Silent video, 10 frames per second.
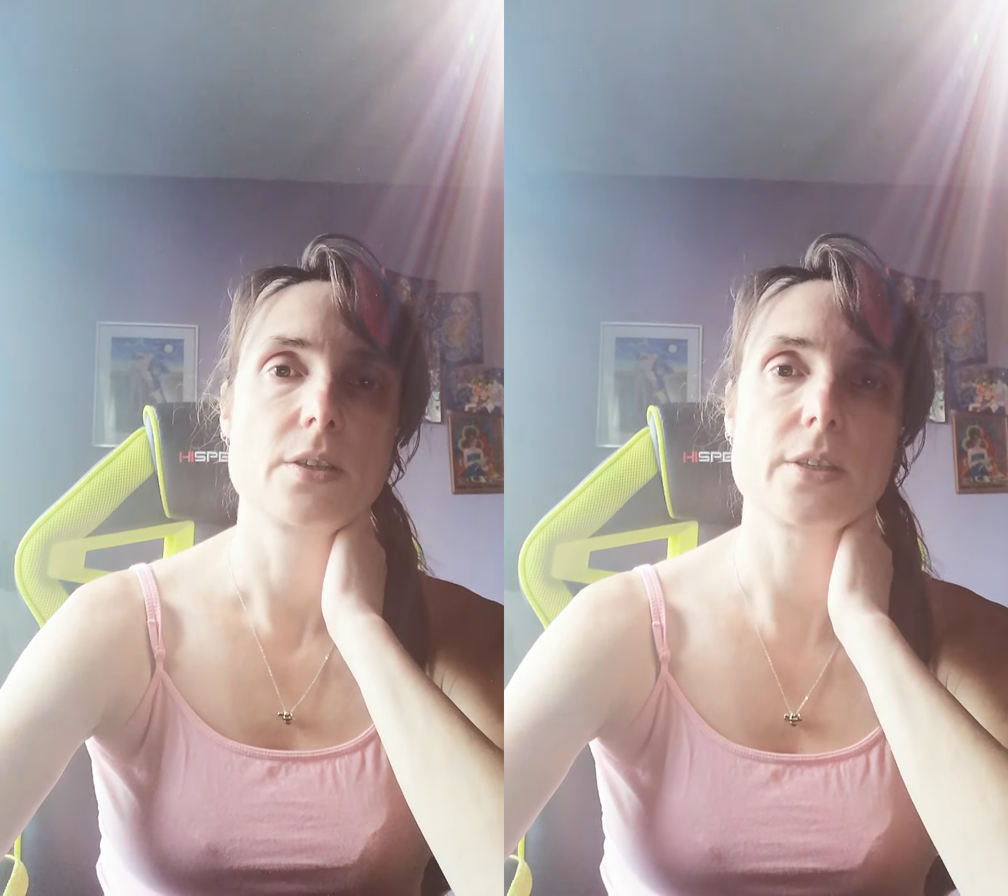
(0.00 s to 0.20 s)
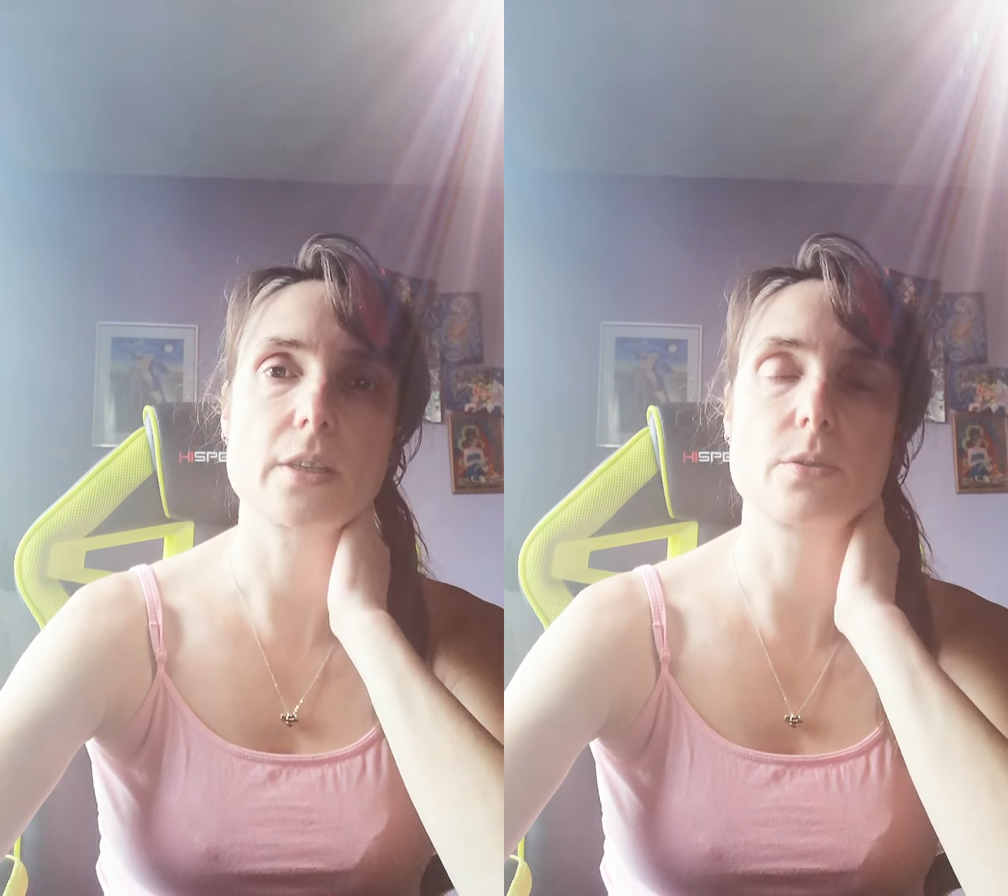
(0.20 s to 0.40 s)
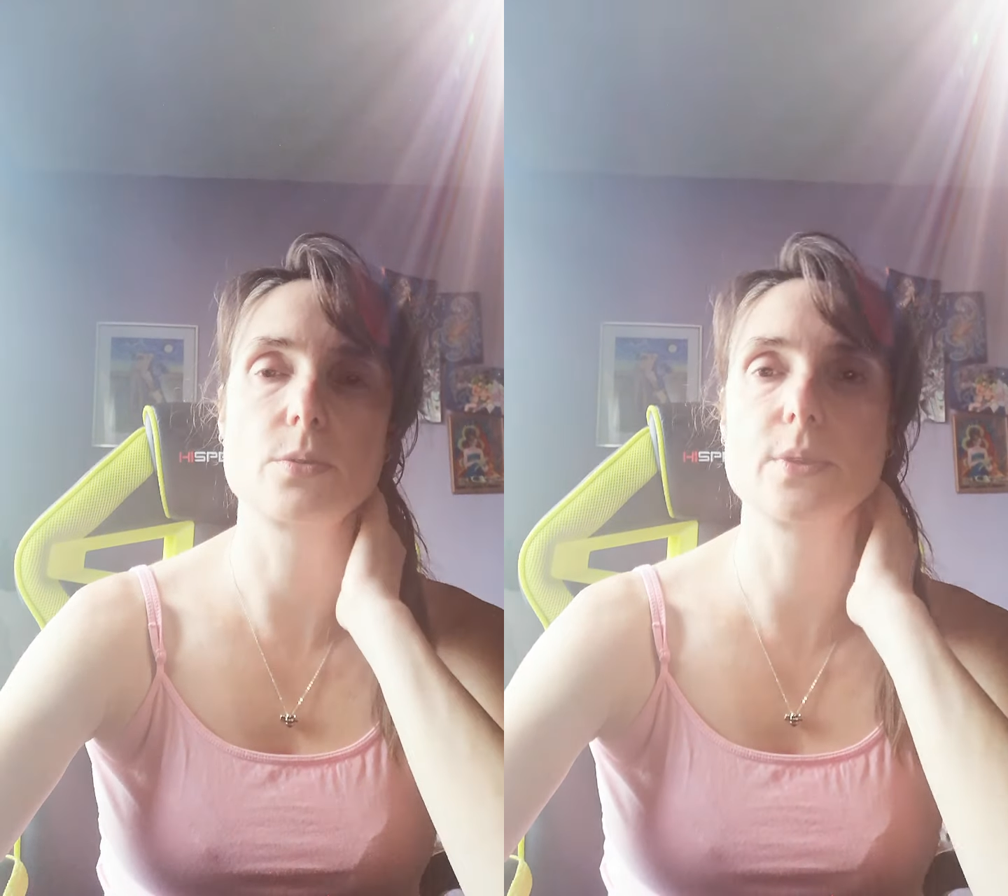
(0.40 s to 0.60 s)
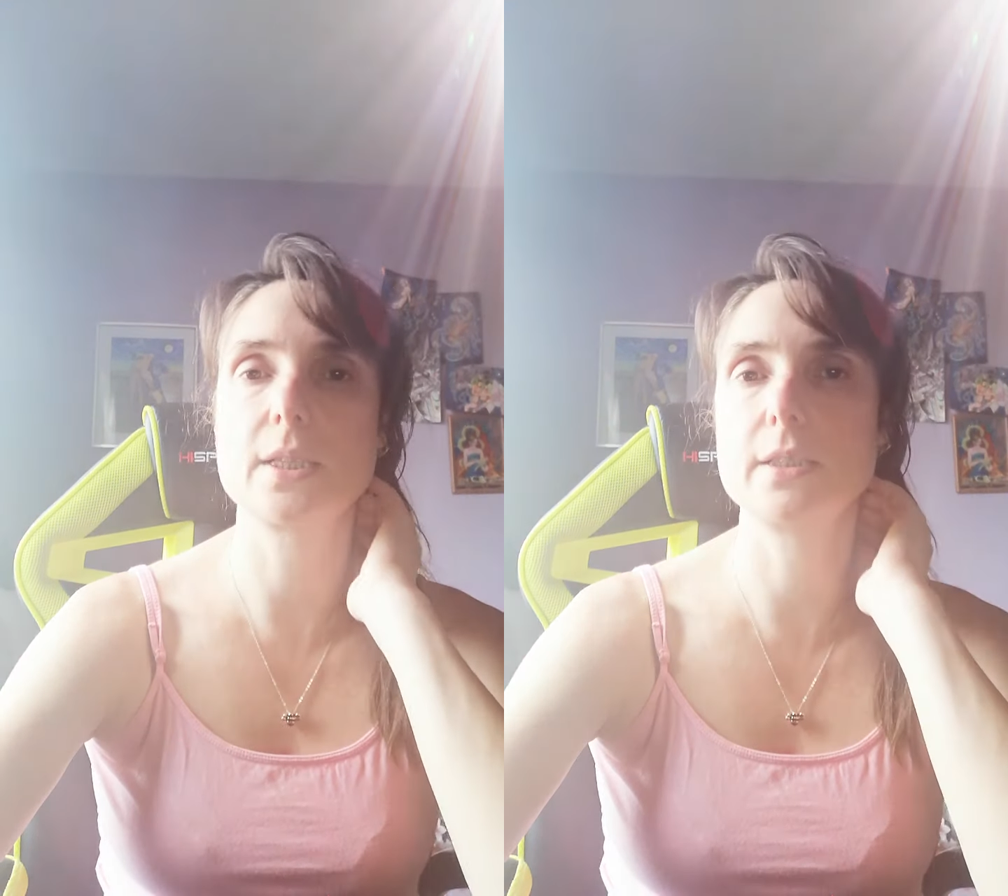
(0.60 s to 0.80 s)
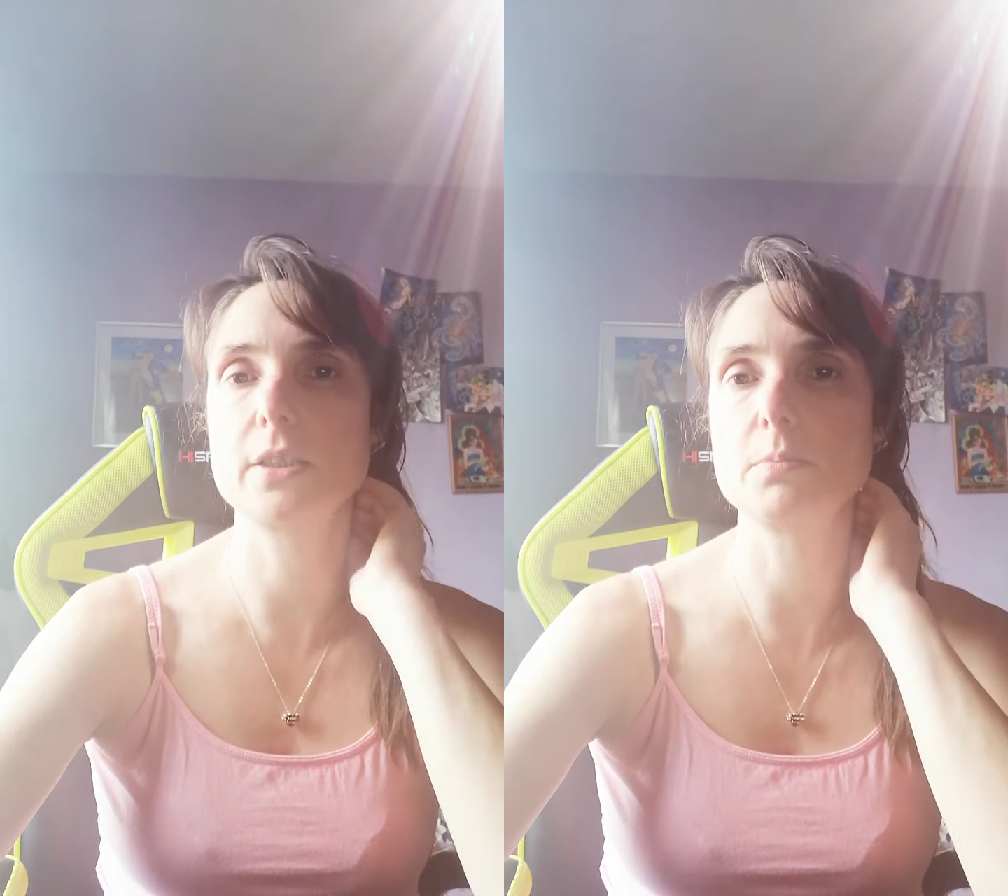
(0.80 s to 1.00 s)
that there are
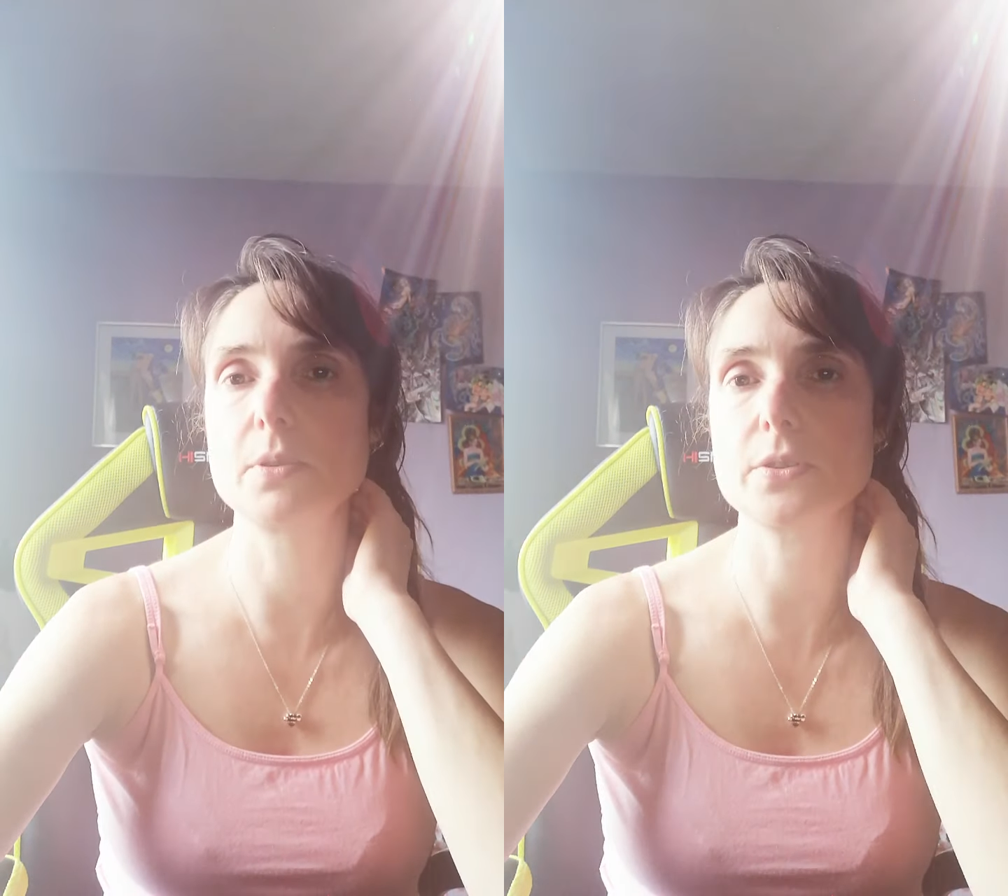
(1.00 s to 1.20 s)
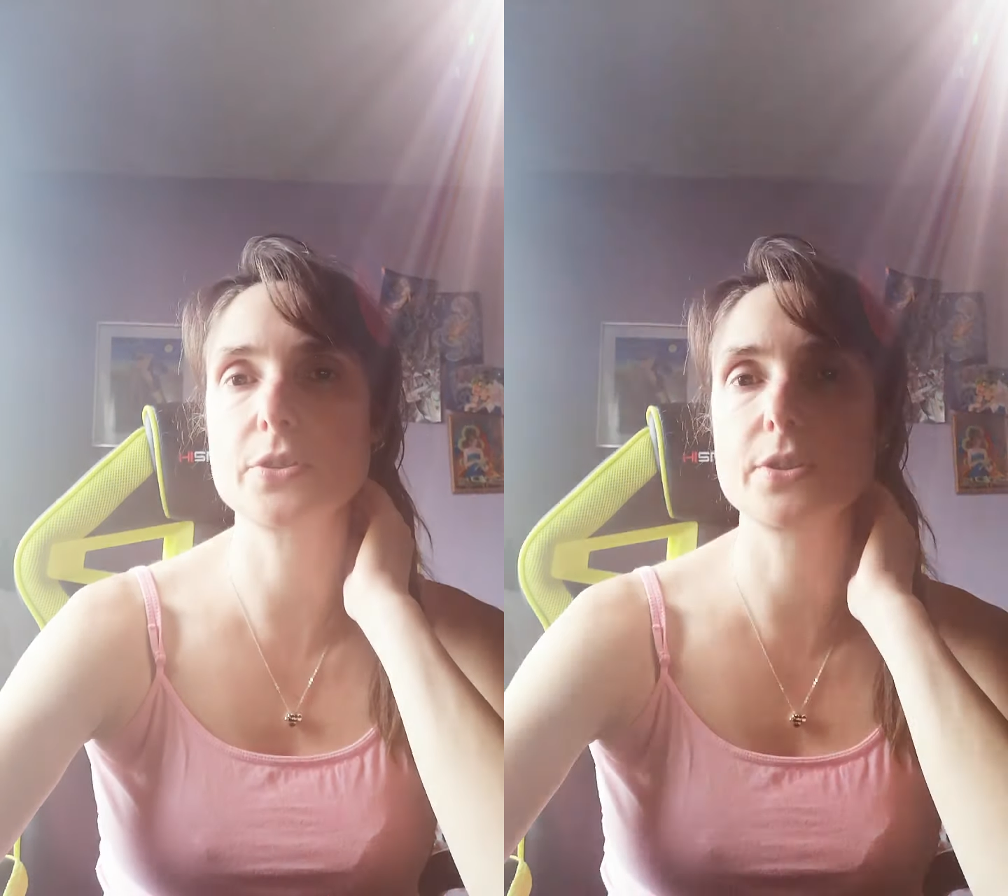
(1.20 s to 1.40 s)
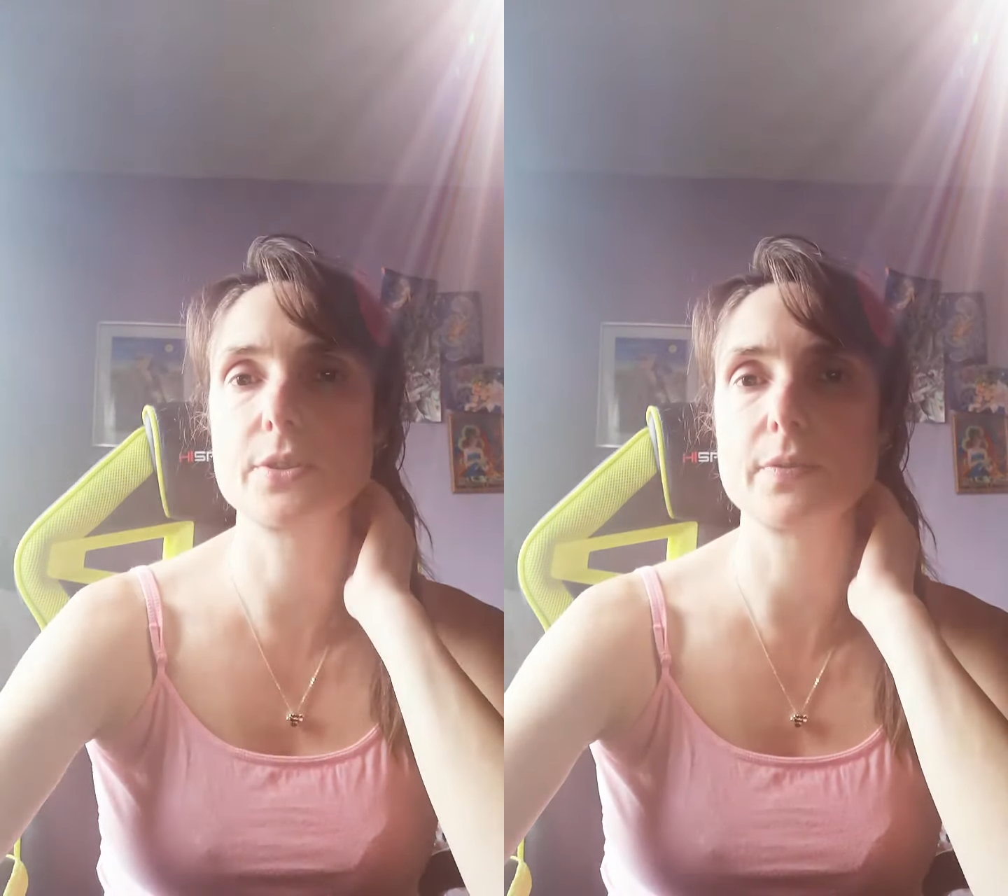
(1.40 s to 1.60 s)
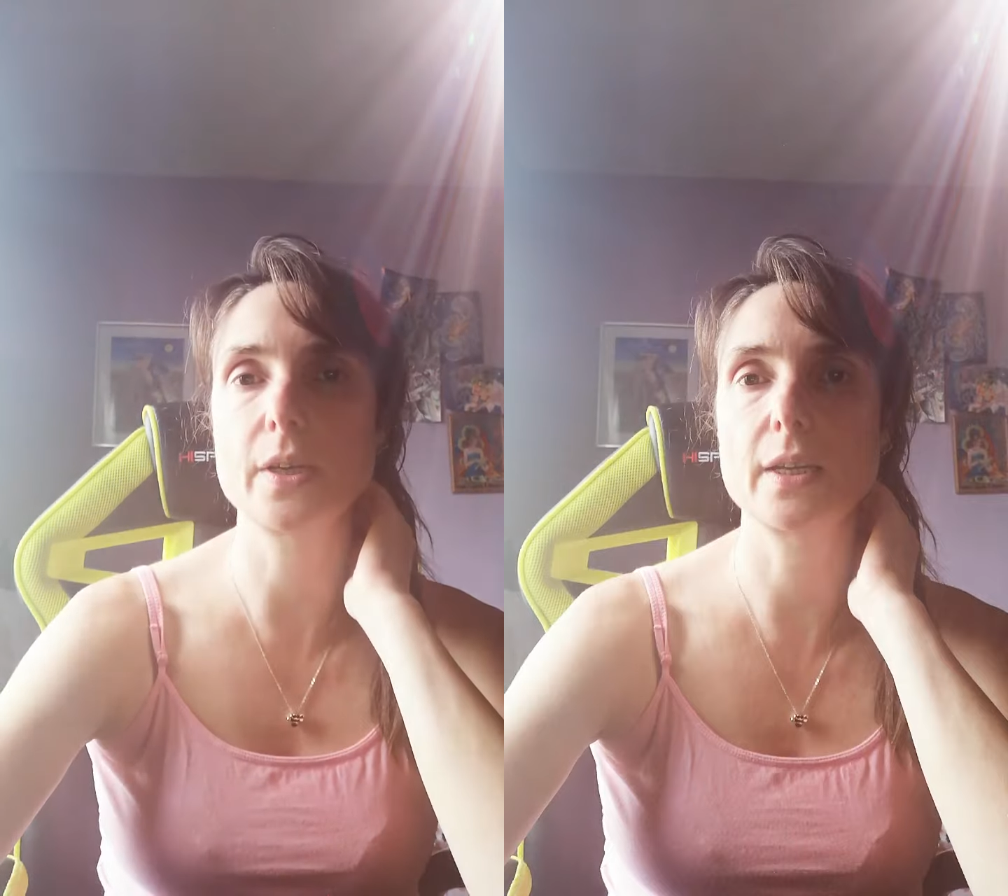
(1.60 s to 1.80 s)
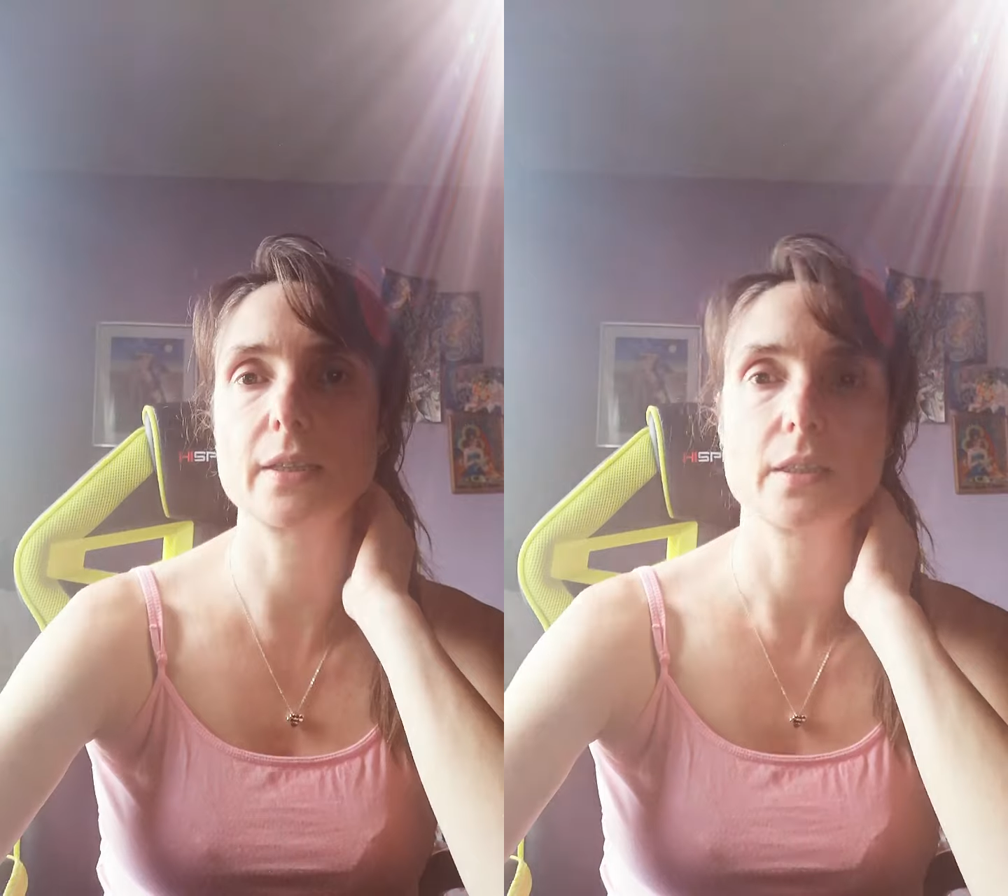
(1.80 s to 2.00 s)
really no blocks to the
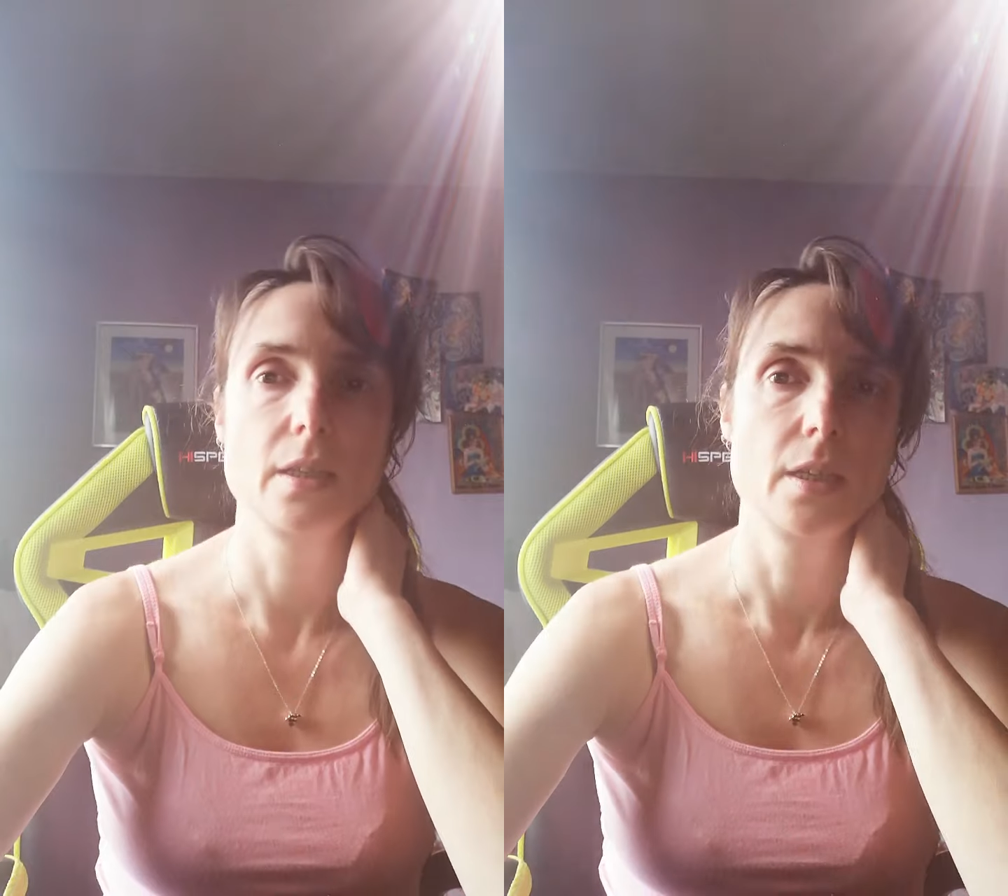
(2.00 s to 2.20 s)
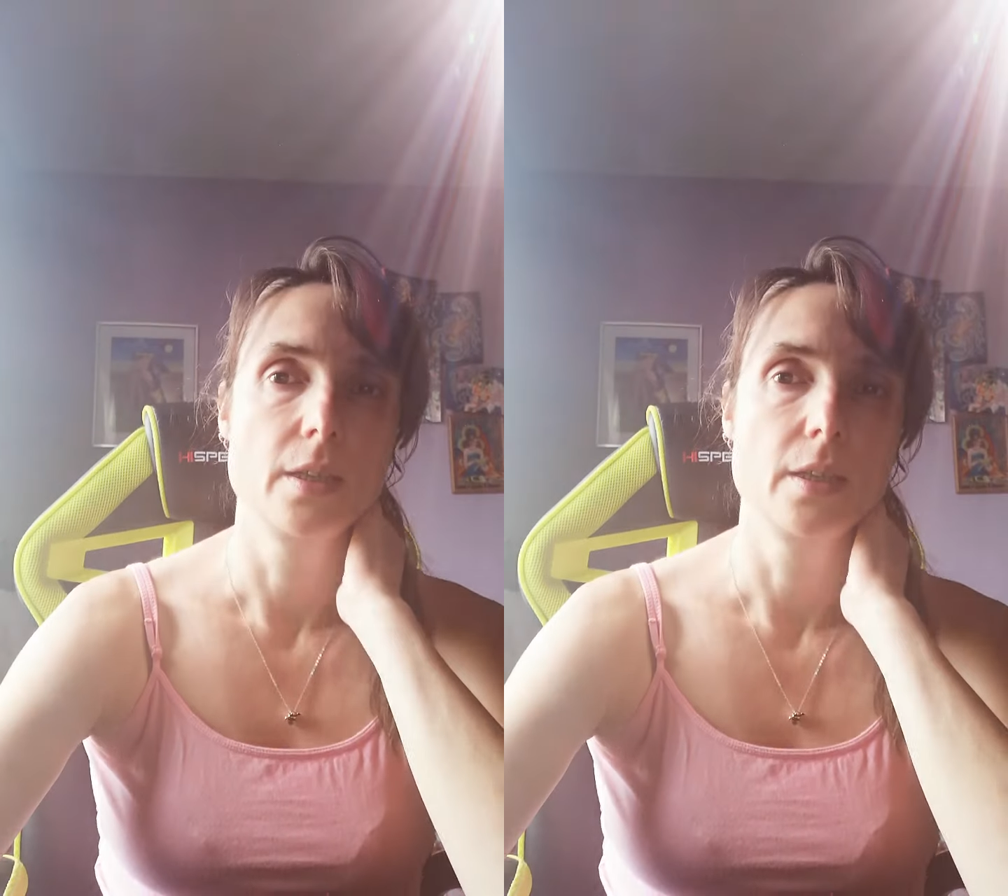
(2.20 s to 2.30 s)
divine.